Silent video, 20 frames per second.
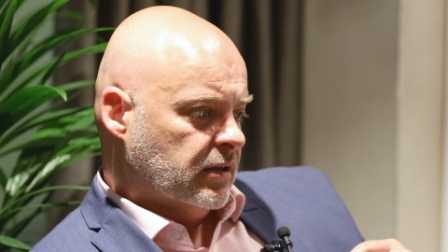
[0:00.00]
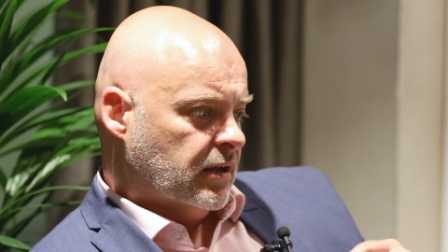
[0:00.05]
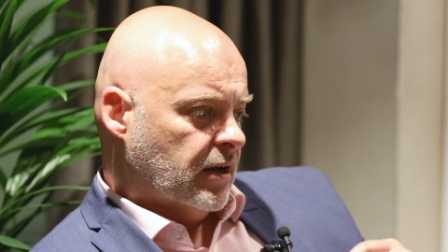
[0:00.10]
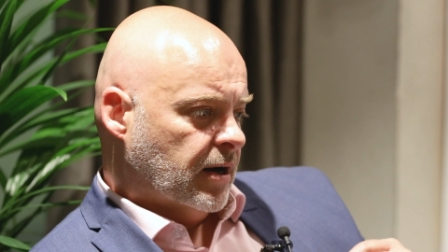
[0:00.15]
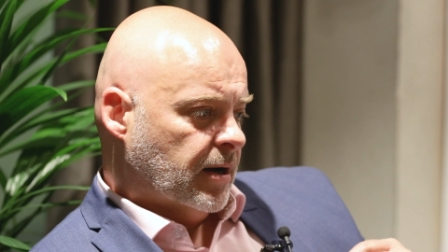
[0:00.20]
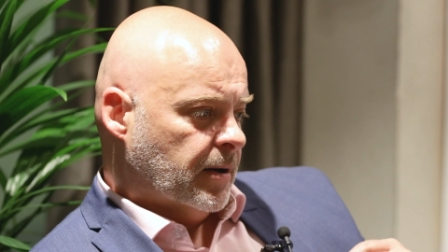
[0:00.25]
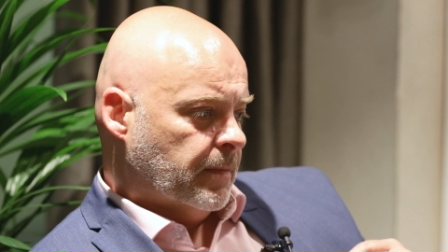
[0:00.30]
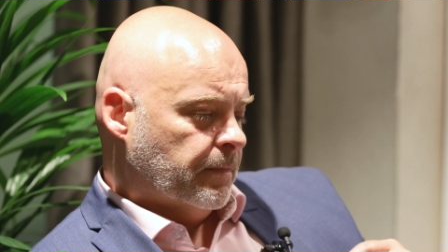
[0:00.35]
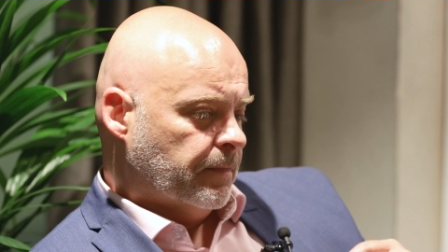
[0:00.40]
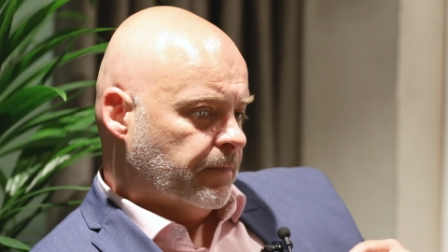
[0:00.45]

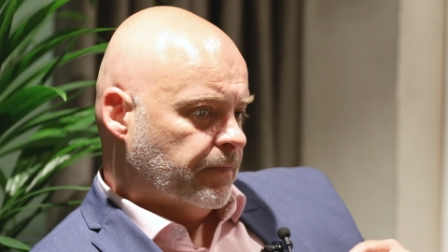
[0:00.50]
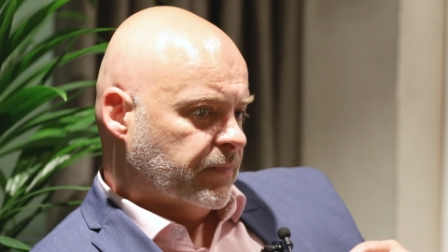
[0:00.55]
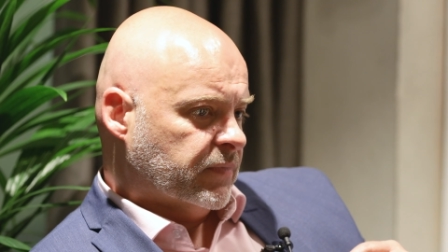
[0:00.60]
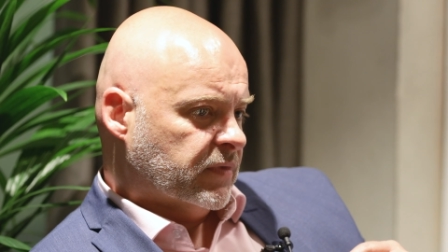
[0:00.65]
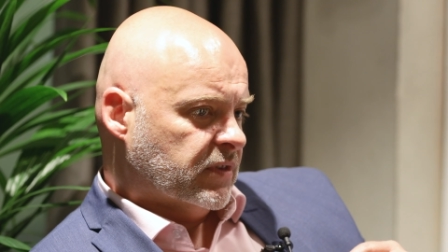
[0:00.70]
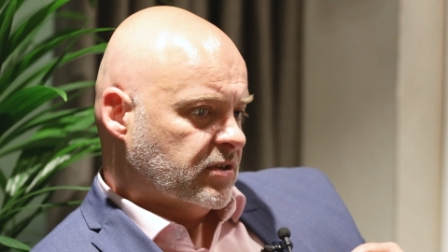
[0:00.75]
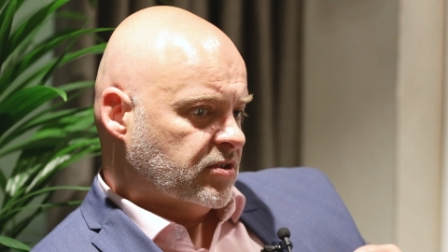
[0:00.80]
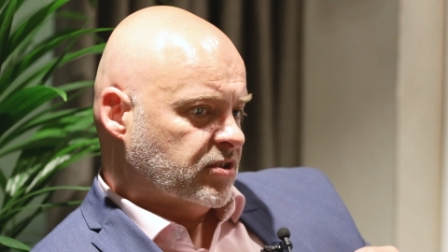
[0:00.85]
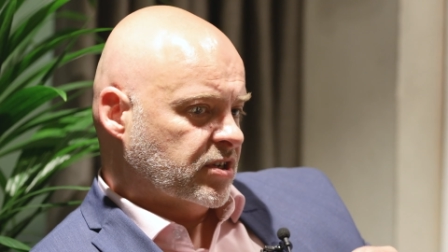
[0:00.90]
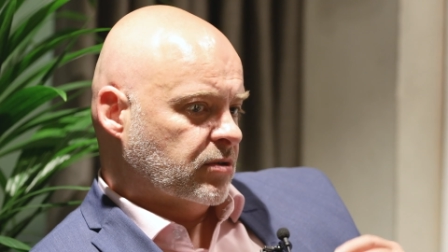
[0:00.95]

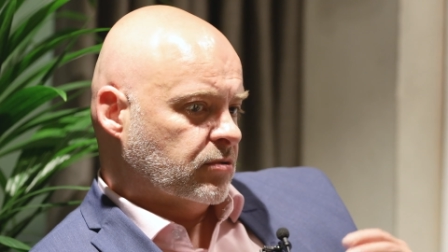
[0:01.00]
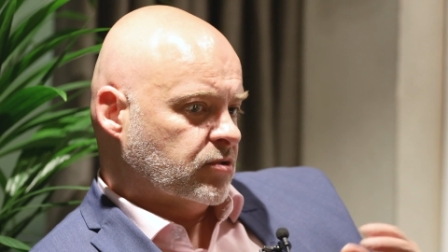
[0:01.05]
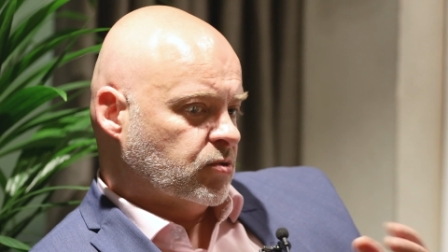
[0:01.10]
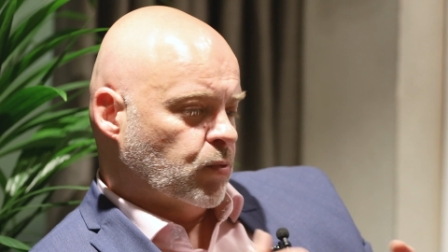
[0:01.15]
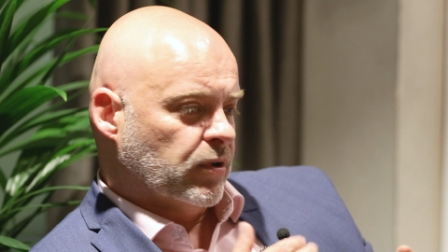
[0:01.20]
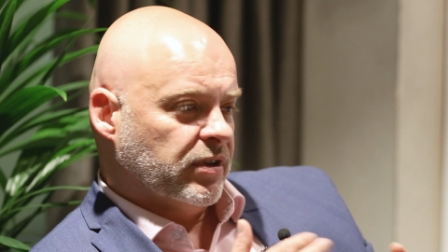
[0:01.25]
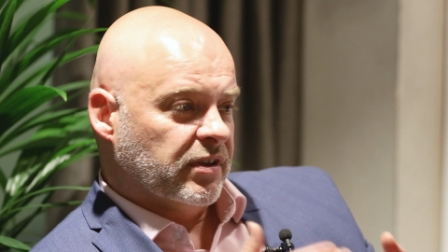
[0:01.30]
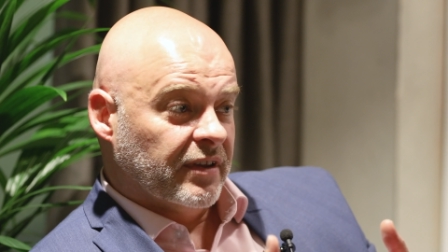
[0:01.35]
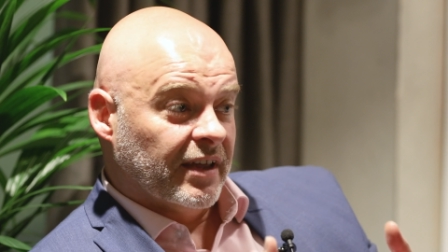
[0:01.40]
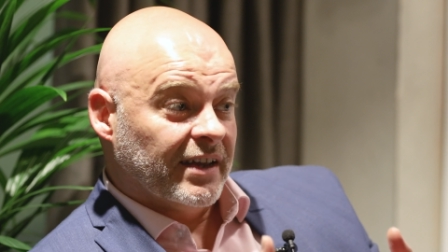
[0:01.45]
the skills
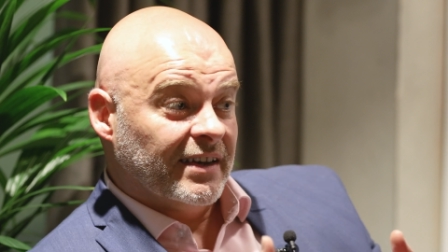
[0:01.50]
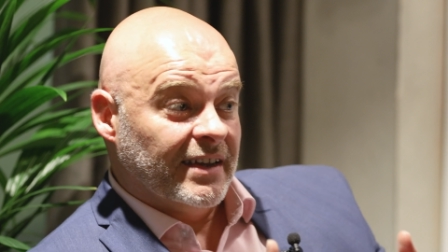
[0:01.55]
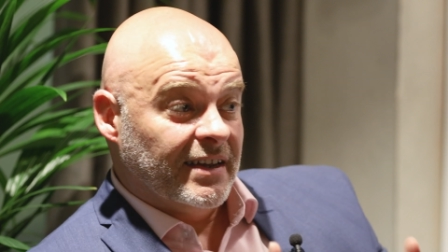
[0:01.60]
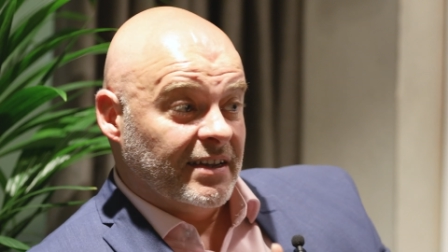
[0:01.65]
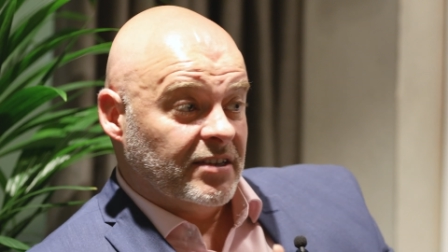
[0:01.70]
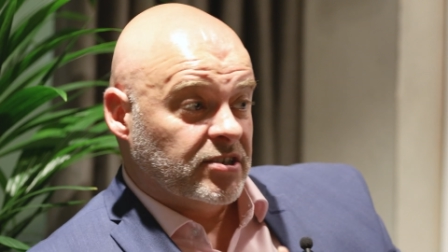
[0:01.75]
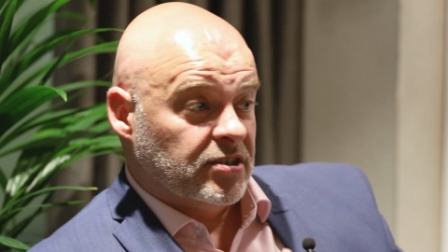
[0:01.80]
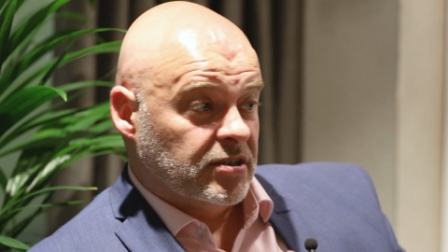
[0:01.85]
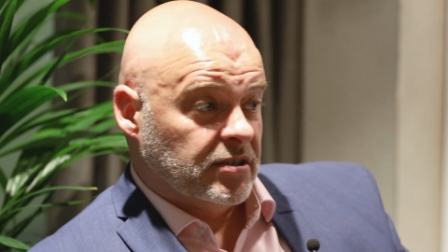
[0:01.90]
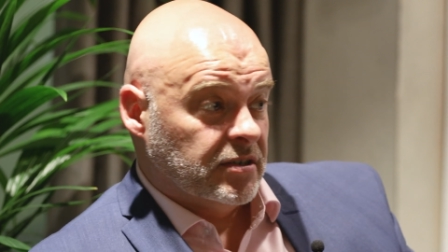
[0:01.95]
and whether they
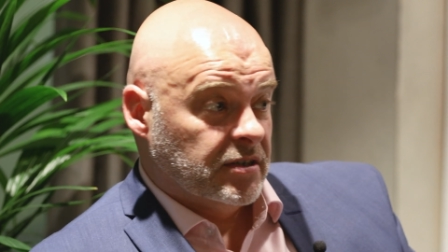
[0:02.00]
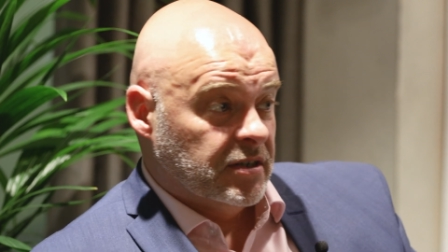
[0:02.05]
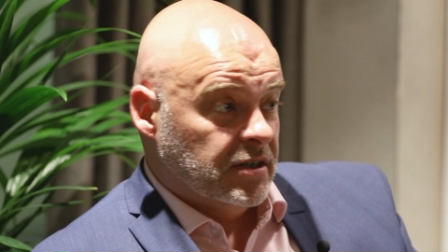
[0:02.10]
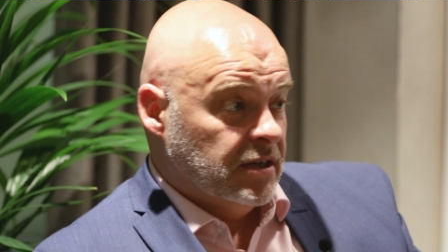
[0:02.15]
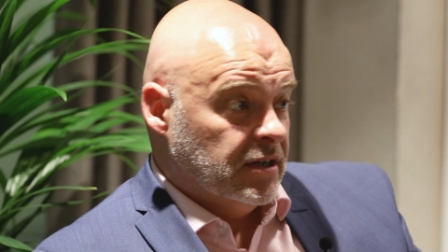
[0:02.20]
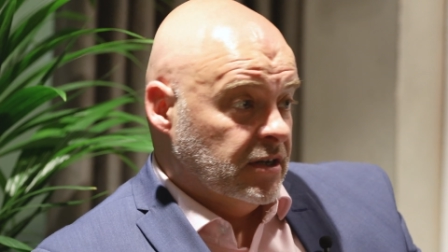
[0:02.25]
need to